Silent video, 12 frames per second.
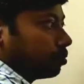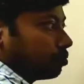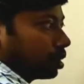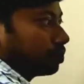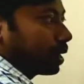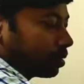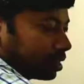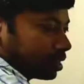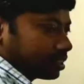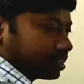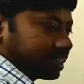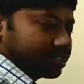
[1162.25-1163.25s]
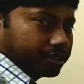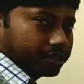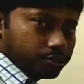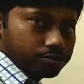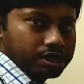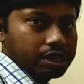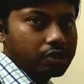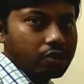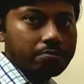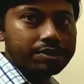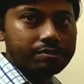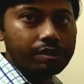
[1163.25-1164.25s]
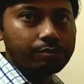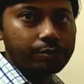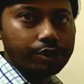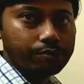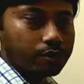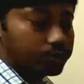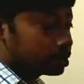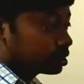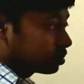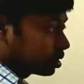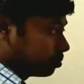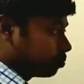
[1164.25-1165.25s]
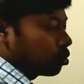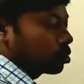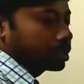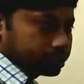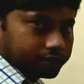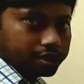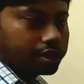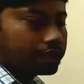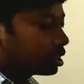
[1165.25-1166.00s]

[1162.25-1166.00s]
one parameters that include in the compressible fluid flow, which is very important